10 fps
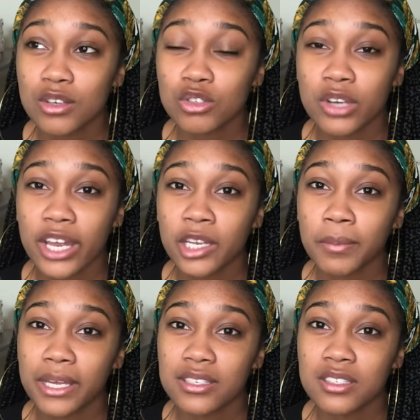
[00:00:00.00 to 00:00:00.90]
So try your
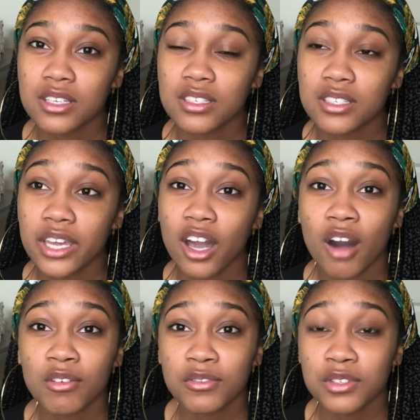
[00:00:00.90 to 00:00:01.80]
best to stay
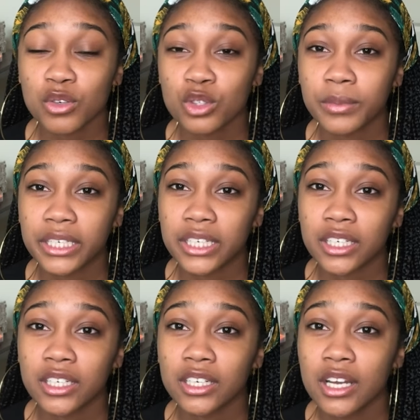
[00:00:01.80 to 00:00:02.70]
off of social
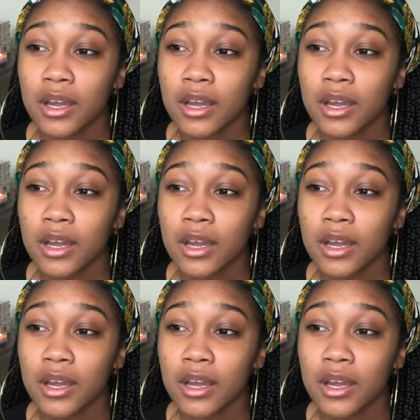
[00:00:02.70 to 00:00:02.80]
media,